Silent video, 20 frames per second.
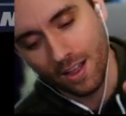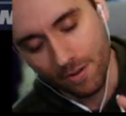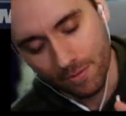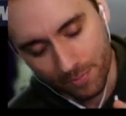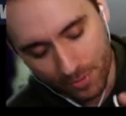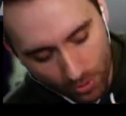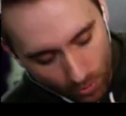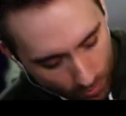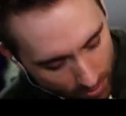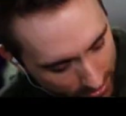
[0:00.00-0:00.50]

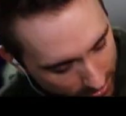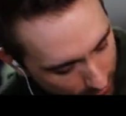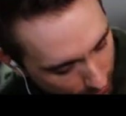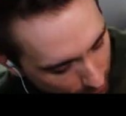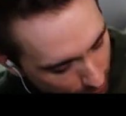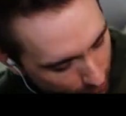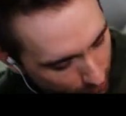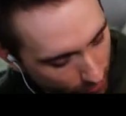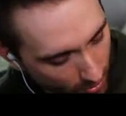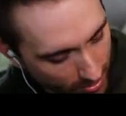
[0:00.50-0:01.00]
I'm going to
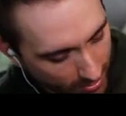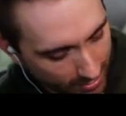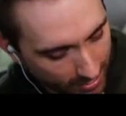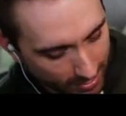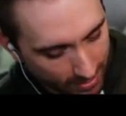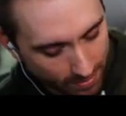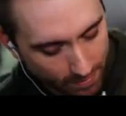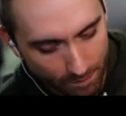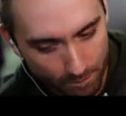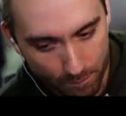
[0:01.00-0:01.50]

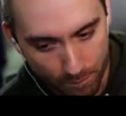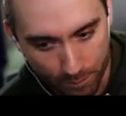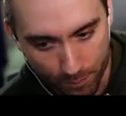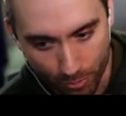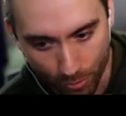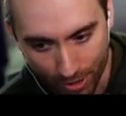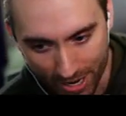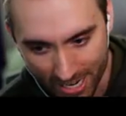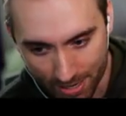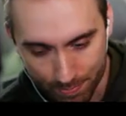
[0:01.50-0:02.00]
fucking
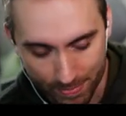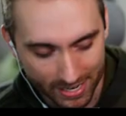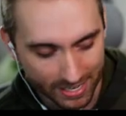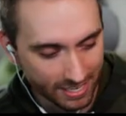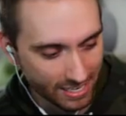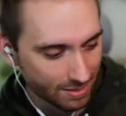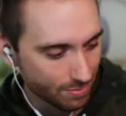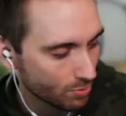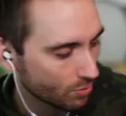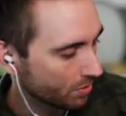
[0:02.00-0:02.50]
break my
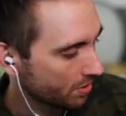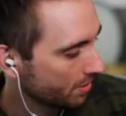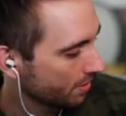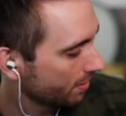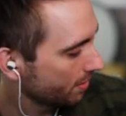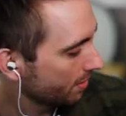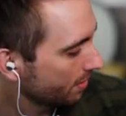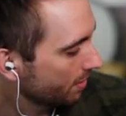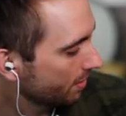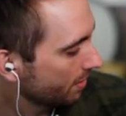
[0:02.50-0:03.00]
keyboard.
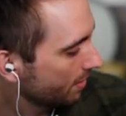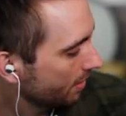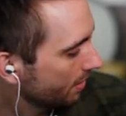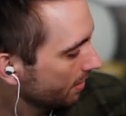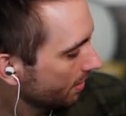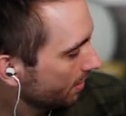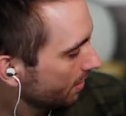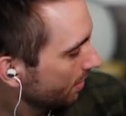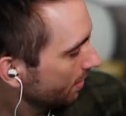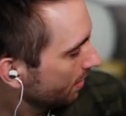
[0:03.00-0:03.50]

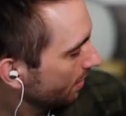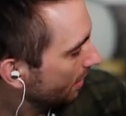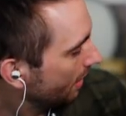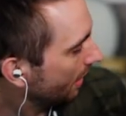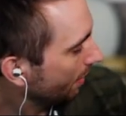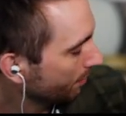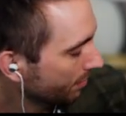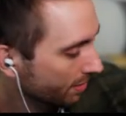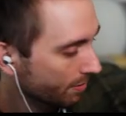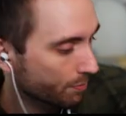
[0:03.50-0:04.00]

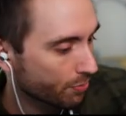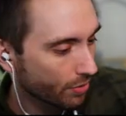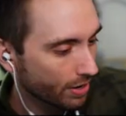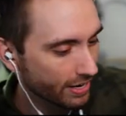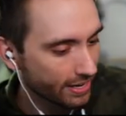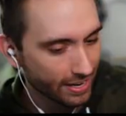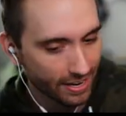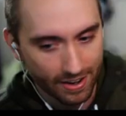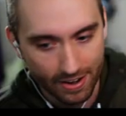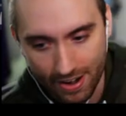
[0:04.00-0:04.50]
I'm gonna
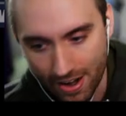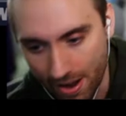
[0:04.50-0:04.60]
break it.